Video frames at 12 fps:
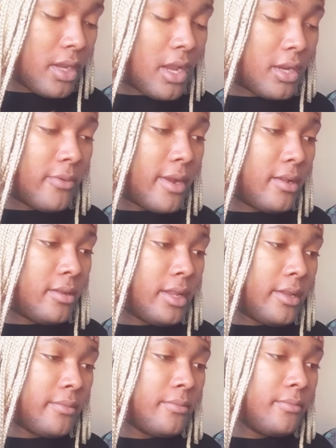On around
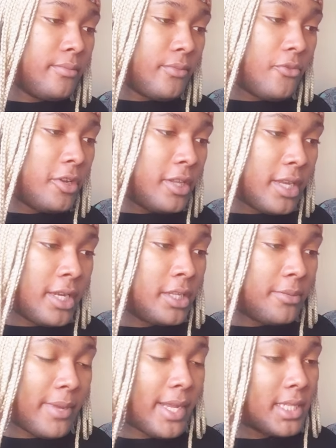them? What do they need
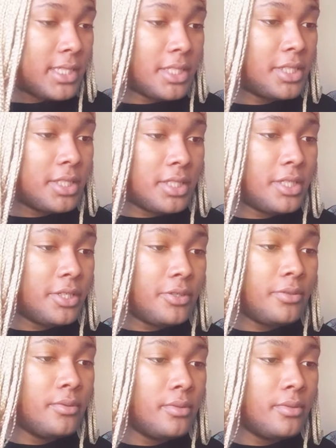to pay attention to?